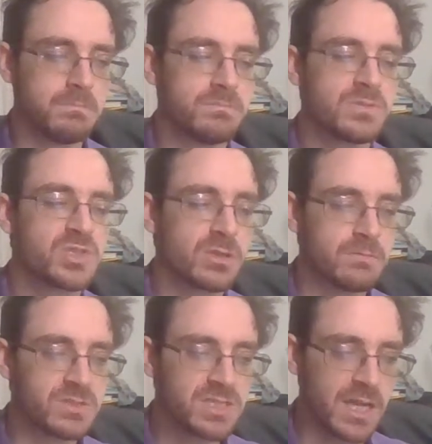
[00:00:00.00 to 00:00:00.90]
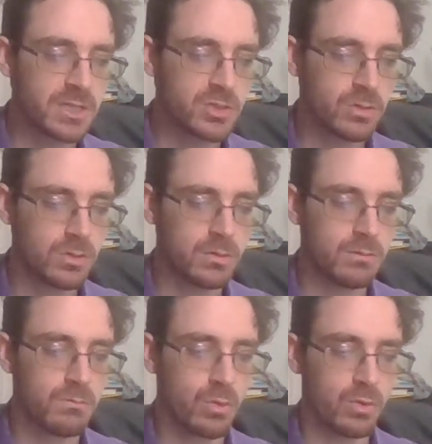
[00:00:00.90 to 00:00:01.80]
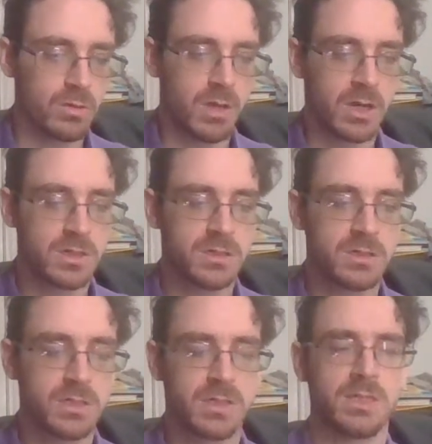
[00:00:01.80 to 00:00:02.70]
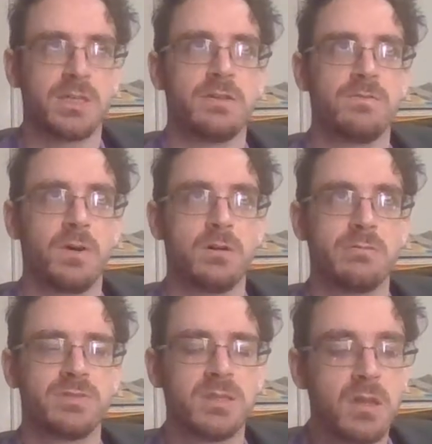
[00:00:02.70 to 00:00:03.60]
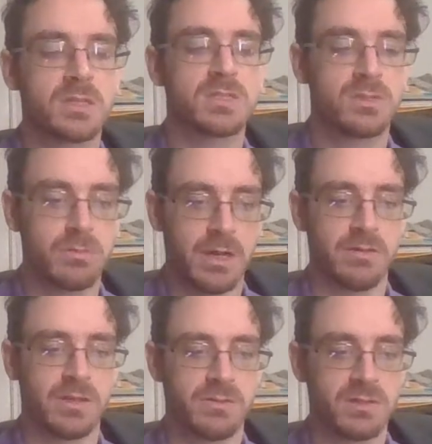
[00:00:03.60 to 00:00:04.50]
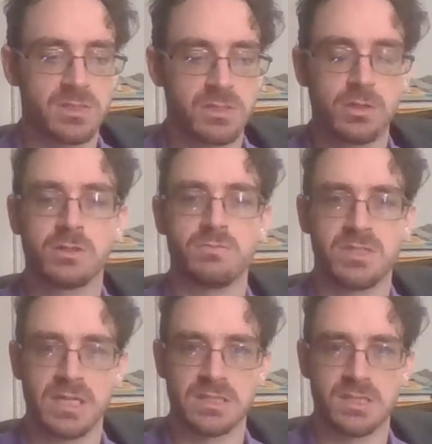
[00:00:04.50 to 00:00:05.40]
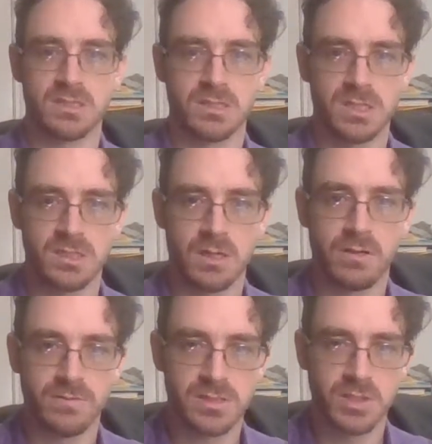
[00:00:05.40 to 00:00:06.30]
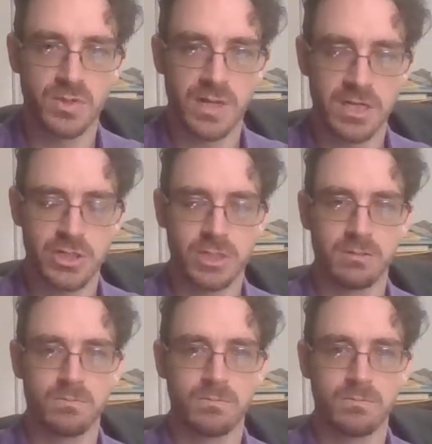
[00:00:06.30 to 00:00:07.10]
Circumstantial moral luck involves luck surrounding the circumstances of a situation.